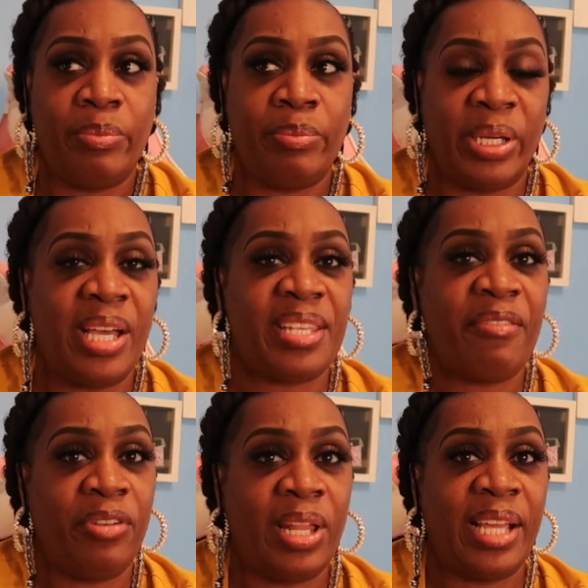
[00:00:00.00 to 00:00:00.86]
because
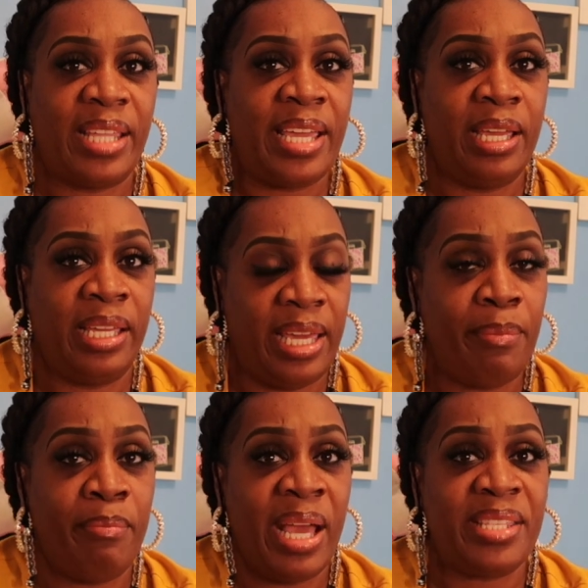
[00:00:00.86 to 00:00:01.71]
I feel like they can
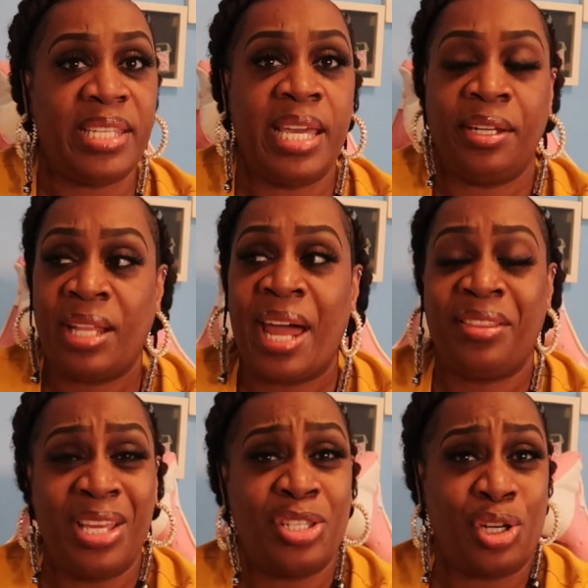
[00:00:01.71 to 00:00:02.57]
get messy and a lot
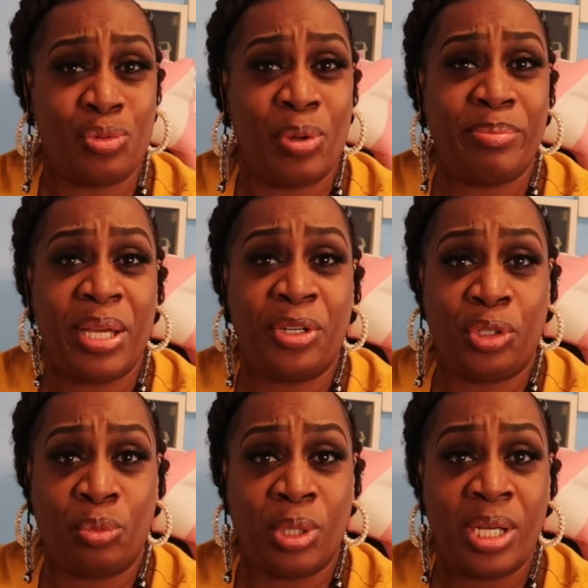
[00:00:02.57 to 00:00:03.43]
of things are swept under
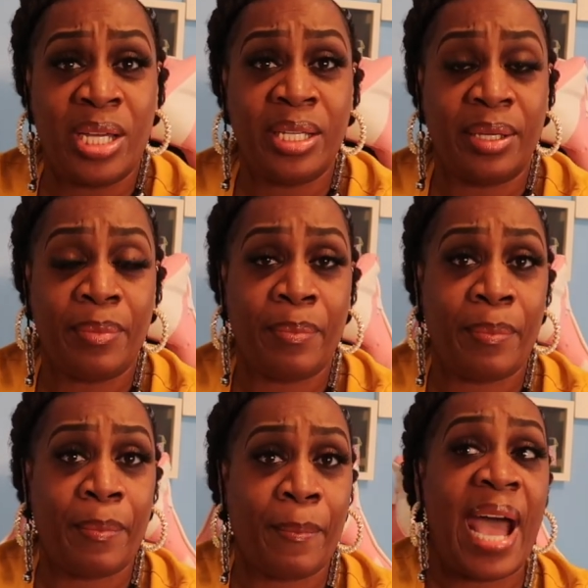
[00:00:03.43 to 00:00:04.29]
the rug.
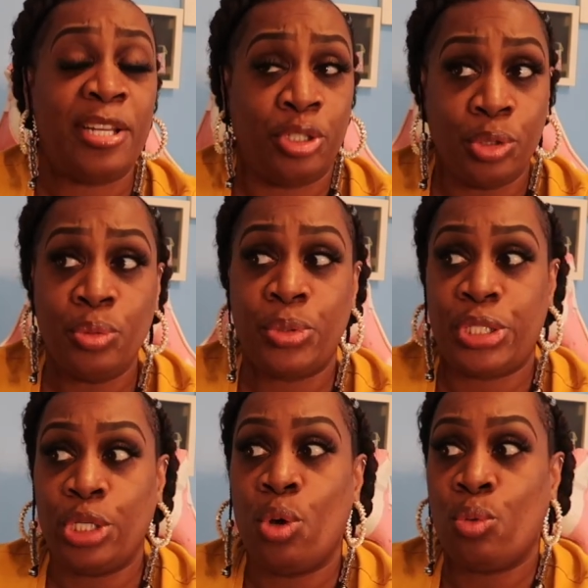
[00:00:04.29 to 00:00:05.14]
I do
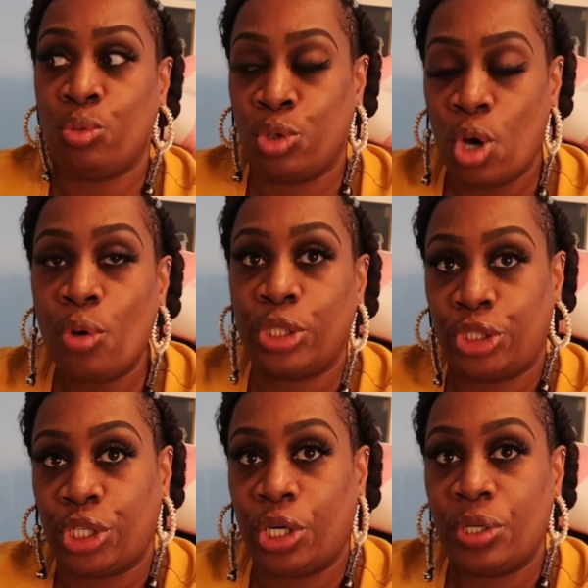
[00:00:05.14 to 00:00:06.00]
still go to
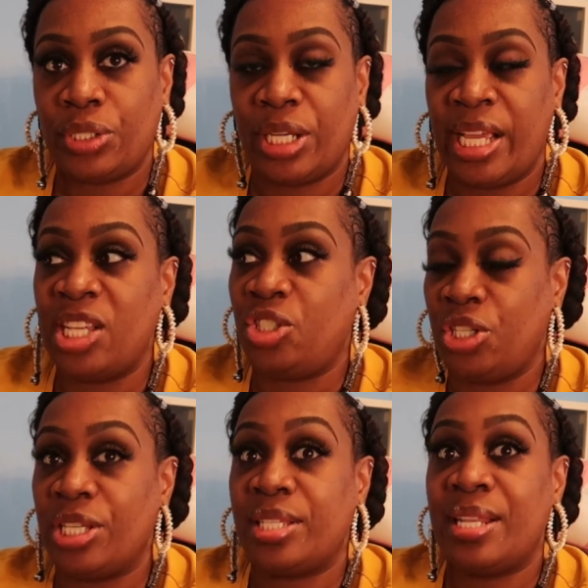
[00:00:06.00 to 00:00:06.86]
church. It's
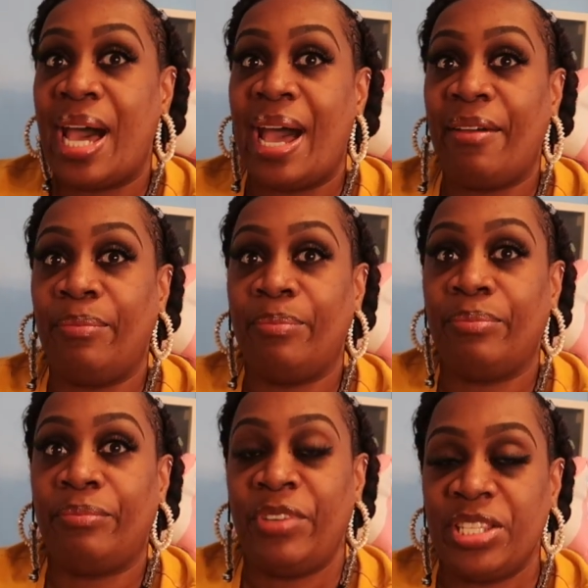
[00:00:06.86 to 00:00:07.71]
just not
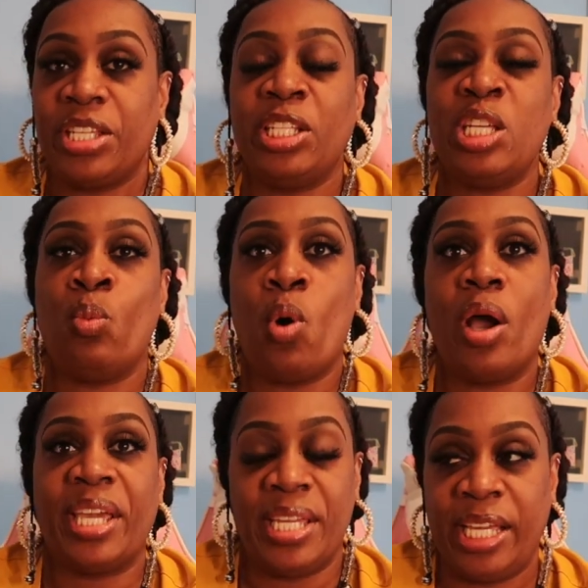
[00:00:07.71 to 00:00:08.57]
physically
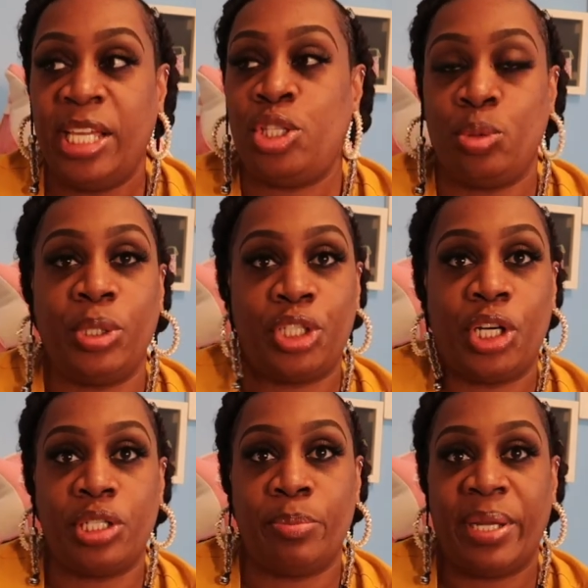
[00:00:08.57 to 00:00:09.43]
walking into a
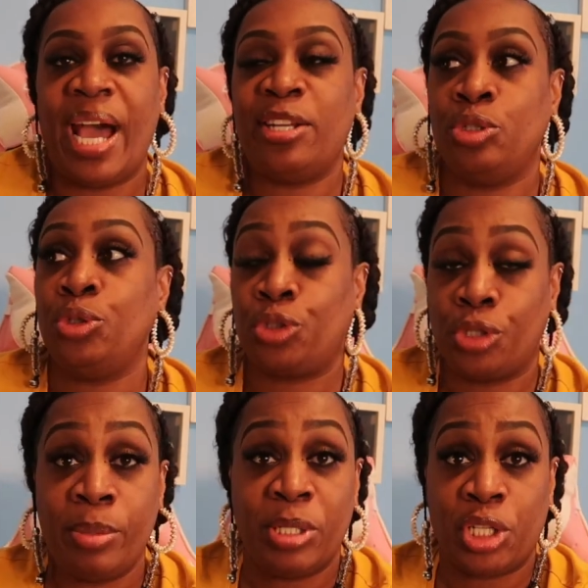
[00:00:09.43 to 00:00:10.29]
church, but I do
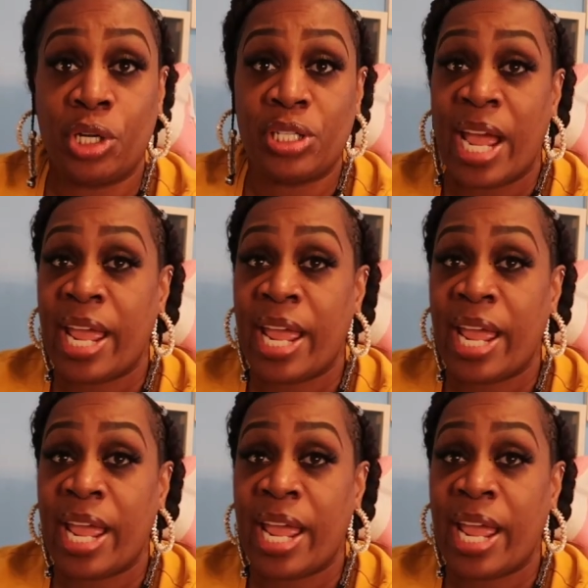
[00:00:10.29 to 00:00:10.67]
stream a church.